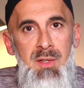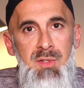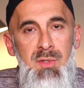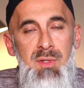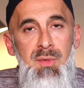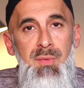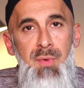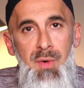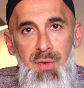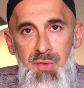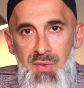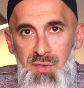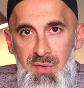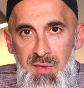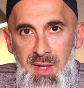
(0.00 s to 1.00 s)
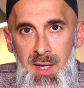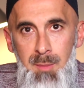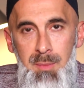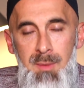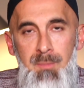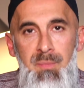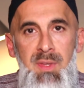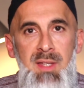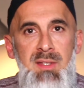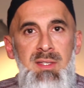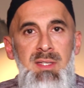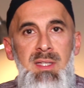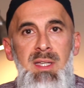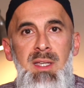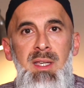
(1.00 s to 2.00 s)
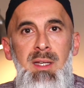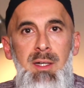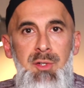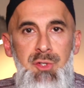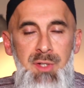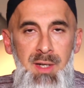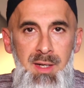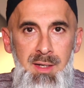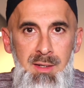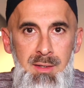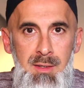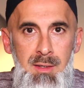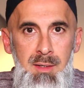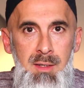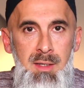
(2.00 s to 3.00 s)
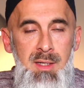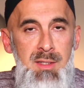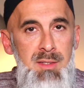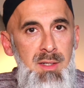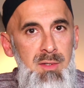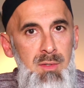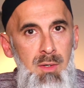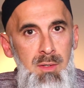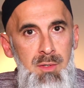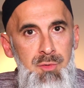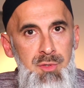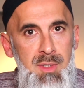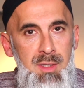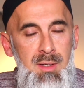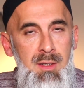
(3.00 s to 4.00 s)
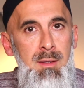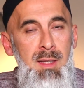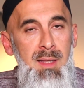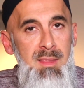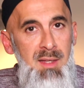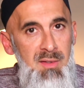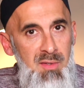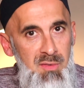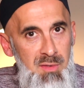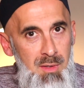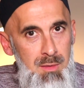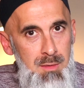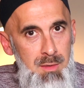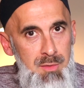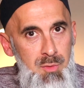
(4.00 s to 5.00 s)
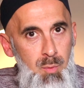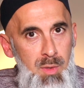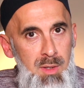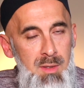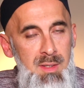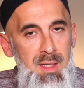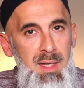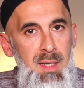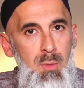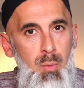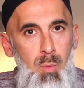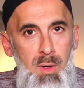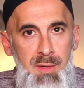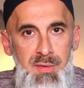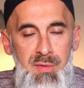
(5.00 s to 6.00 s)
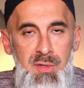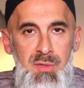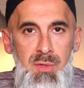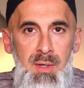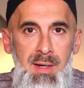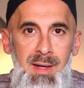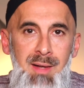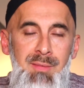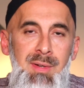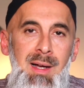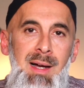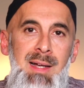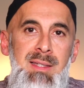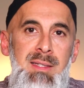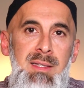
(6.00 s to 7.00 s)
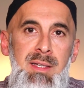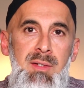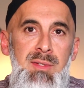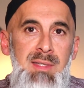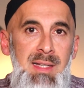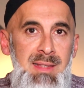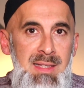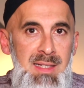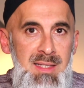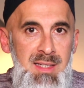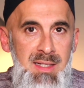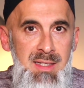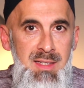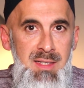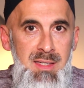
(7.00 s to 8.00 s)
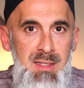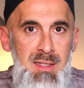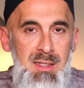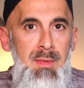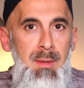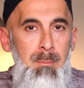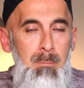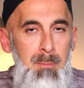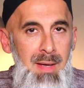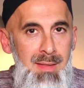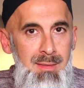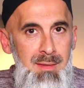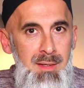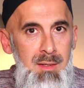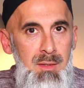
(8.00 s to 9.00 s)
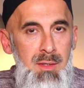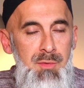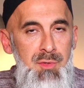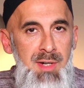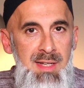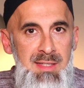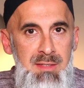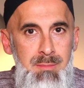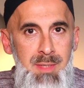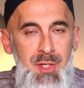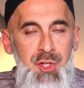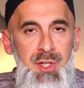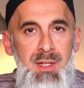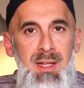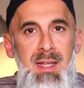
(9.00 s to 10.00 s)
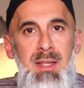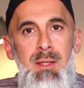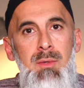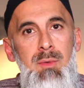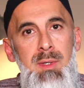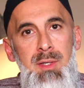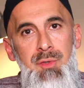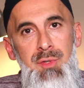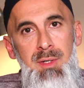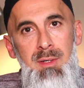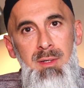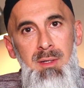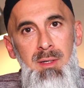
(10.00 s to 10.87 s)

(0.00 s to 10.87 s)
So the first step in seeking a Shaykh is acknowledging that this is Allah's will, that He wants us to have guides and leaders, that this is the method of transmission in the religion.